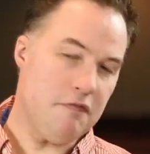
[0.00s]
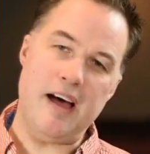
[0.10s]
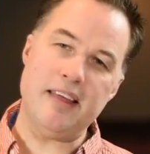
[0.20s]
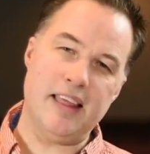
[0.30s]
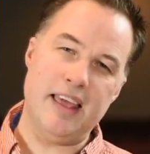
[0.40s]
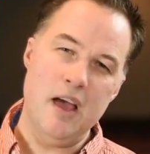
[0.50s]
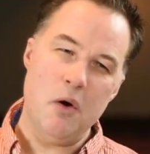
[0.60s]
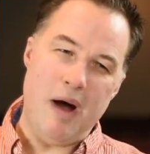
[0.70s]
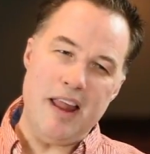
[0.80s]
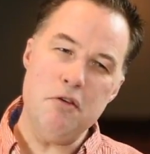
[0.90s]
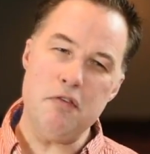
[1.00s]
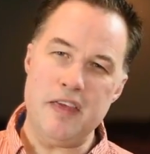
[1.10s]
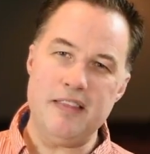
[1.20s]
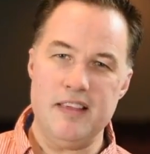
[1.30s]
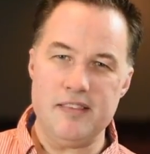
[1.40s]
And finally, why do
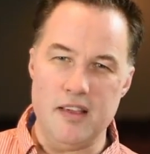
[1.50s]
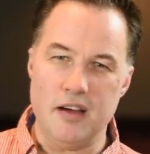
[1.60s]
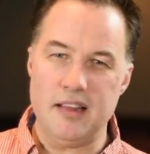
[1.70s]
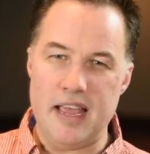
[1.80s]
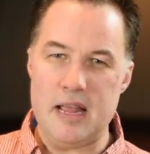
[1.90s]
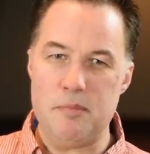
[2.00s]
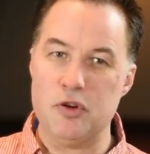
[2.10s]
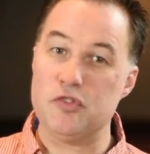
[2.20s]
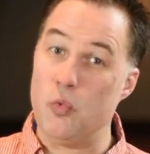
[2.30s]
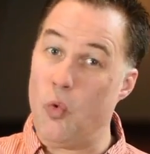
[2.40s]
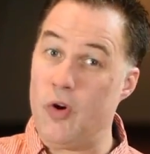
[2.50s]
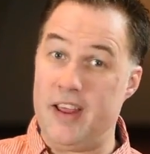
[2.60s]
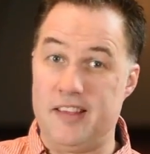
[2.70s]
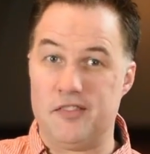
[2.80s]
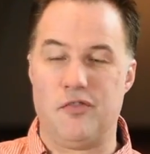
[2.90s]
you think this young lady puts
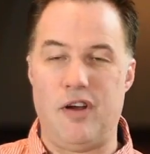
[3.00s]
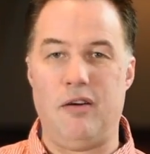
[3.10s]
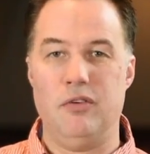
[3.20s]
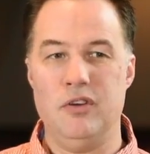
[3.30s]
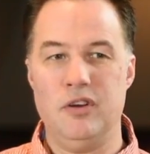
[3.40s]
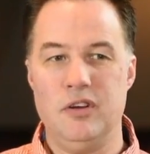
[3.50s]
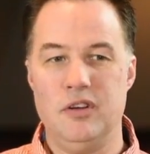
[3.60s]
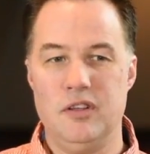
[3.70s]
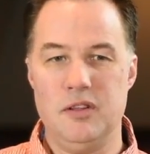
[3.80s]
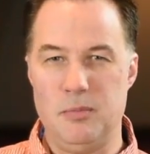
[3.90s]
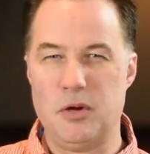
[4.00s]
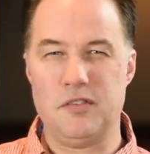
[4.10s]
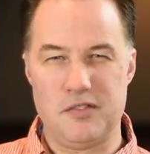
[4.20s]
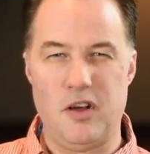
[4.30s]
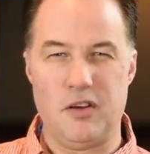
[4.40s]
warnings throughout the
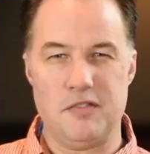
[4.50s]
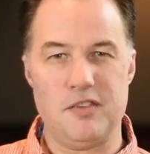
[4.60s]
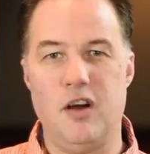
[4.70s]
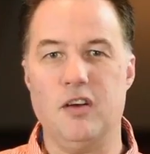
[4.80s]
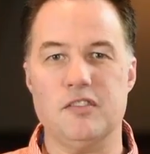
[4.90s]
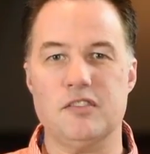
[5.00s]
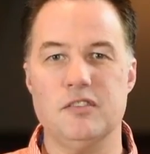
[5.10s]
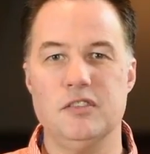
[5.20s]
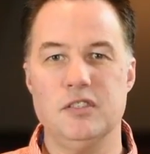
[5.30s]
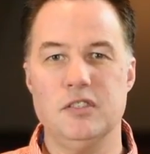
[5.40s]
book of Song of Songs?